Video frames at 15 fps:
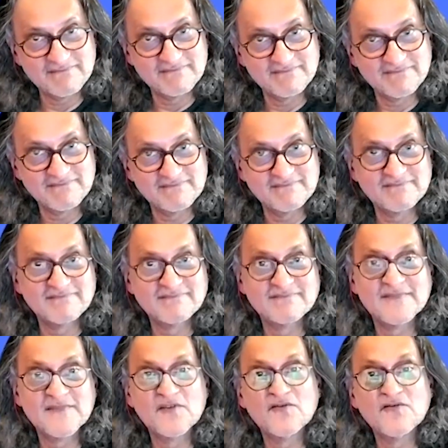Yeah.
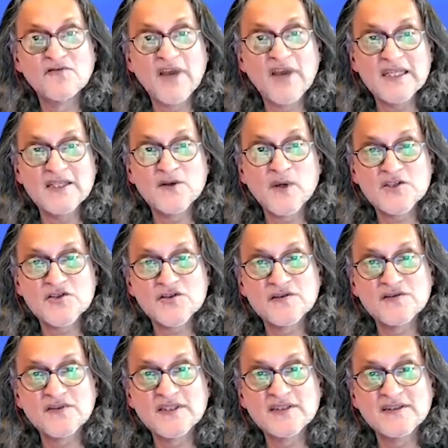Valid question,
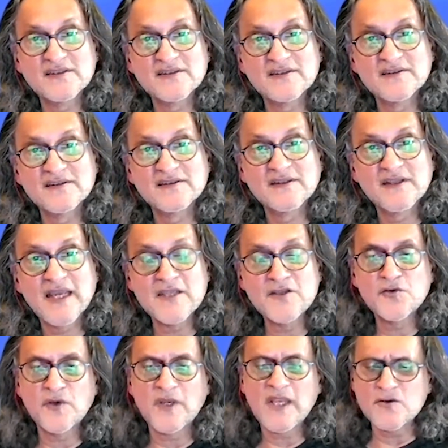right? And
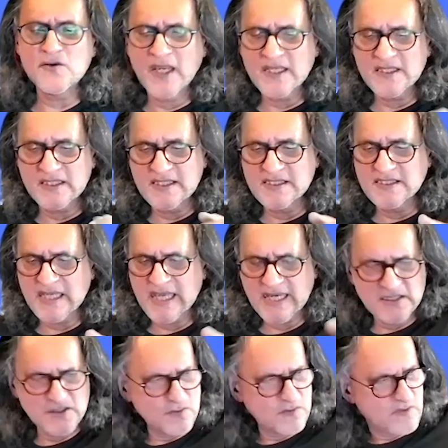today you get these
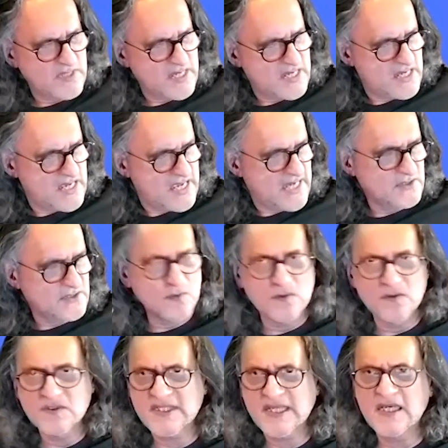exo,
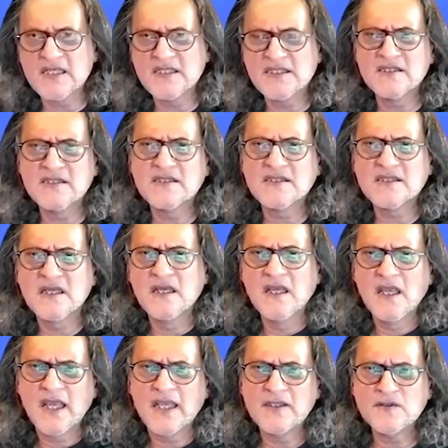exoskeletons
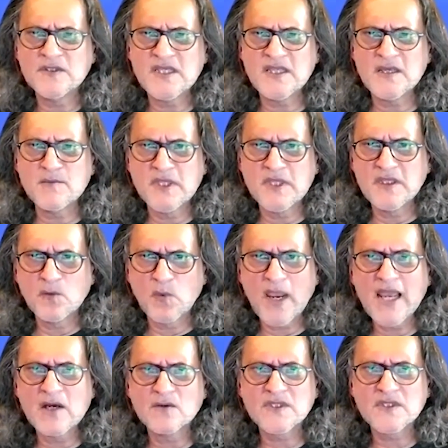and you see them in the
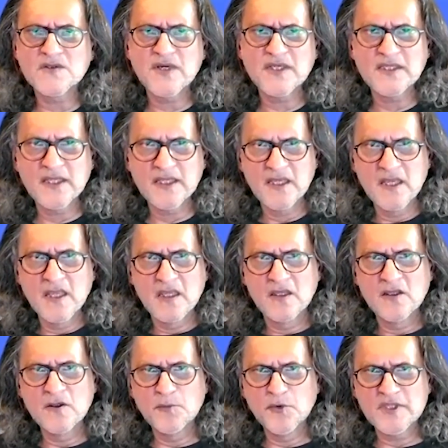warehouses, right? They,
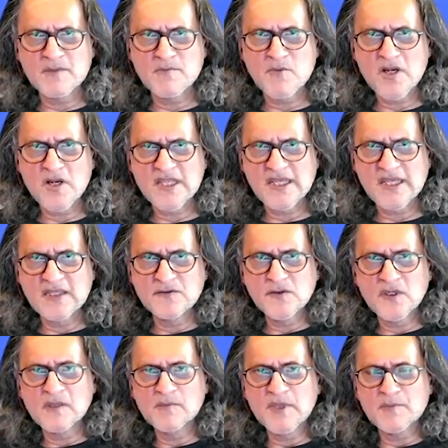you put them on and it gives you a
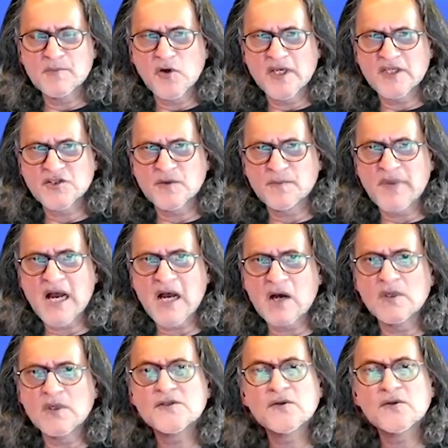little bit more extra
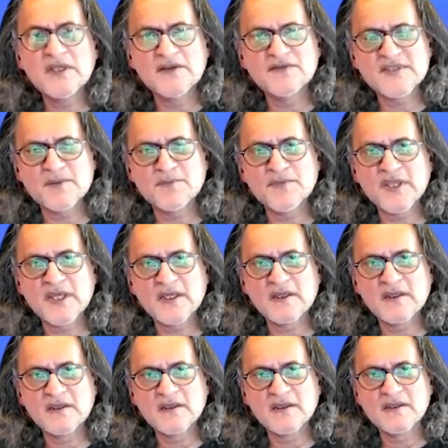power to lift something.
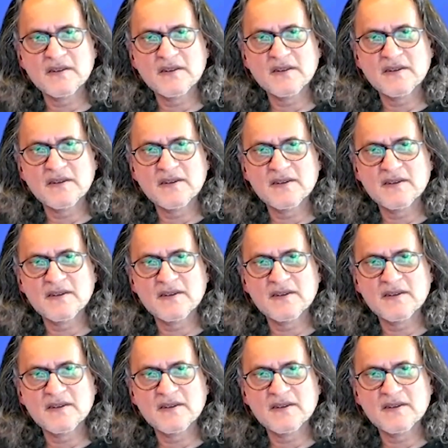Mm.